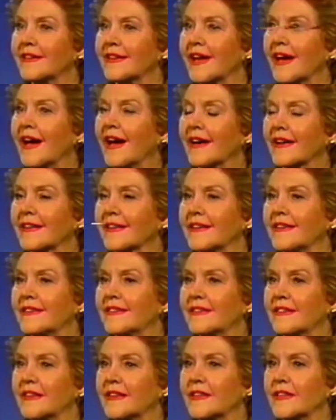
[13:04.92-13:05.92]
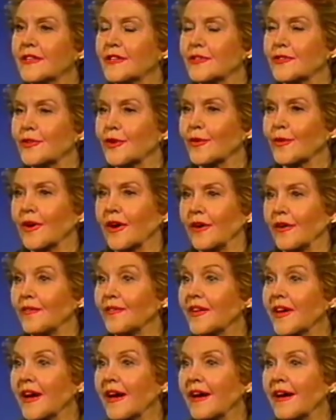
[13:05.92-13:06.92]
tact and so-called
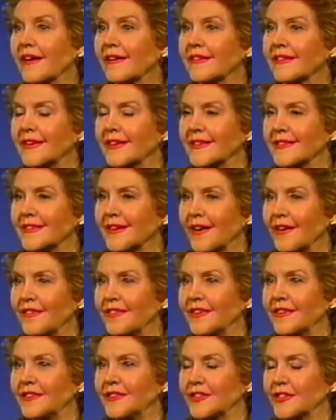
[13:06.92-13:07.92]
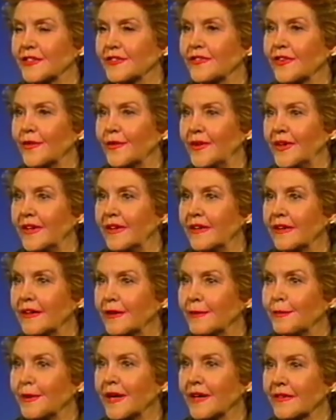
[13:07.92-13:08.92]
tact is often just phony
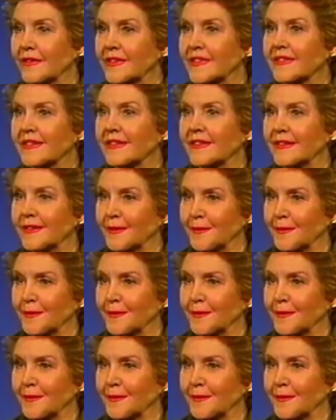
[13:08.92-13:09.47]
hypocrisy.